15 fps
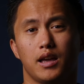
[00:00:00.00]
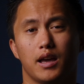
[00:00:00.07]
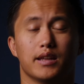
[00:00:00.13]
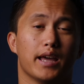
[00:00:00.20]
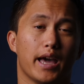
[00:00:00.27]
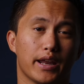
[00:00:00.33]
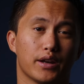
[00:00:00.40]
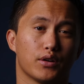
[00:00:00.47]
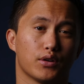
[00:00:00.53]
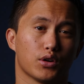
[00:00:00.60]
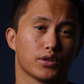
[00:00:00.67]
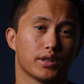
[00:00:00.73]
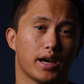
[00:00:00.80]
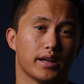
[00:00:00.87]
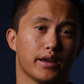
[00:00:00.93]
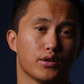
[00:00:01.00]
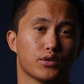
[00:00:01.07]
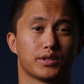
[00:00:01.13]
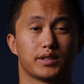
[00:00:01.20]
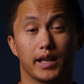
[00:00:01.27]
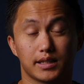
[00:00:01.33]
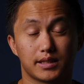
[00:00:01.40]
an editor that
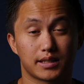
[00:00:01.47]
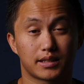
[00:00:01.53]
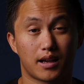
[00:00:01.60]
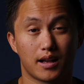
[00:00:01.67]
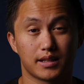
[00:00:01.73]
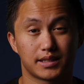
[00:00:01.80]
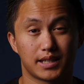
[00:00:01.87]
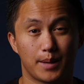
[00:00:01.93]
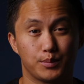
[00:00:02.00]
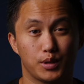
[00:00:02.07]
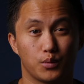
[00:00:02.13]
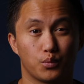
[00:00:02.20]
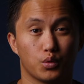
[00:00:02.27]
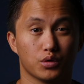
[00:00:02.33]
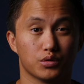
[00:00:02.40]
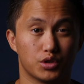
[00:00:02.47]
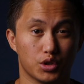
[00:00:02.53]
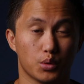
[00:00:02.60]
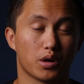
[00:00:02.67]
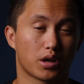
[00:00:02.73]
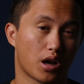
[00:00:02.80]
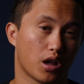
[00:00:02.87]
understands this concept and will
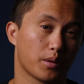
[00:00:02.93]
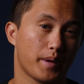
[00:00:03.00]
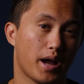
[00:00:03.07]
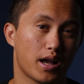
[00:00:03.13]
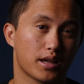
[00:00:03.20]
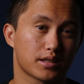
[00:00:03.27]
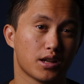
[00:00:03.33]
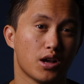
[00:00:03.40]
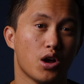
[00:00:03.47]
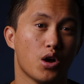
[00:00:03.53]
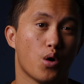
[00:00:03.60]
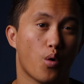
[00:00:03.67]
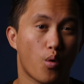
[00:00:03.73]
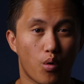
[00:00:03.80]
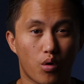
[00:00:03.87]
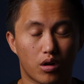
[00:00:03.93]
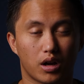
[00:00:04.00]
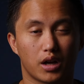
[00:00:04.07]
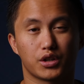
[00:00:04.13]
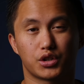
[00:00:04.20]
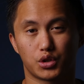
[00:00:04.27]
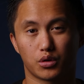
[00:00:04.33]
do a color pass, or
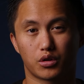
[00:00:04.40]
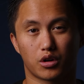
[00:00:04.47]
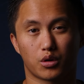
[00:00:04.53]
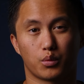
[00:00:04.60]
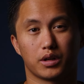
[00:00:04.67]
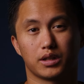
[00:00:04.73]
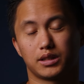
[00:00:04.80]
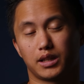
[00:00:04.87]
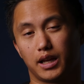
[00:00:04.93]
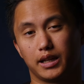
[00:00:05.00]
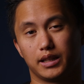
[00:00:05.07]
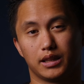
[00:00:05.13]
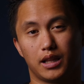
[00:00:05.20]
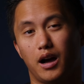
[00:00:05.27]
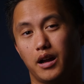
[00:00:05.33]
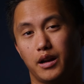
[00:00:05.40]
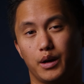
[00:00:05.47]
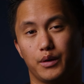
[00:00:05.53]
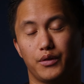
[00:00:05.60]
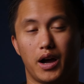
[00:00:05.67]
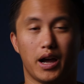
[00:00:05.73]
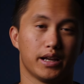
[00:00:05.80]
a shooter with a lot
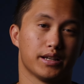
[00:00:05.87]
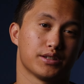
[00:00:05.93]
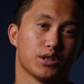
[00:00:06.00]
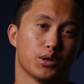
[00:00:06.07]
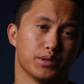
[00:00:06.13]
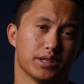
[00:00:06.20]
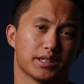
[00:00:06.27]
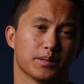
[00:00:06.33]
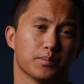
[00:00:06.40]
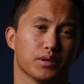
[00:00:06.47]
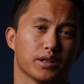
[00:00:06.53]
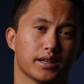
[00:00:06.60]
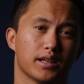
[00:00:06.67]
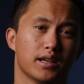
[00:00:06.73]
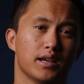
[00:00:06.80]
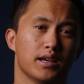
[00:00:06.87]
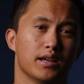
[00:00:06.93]
of ISO discipline.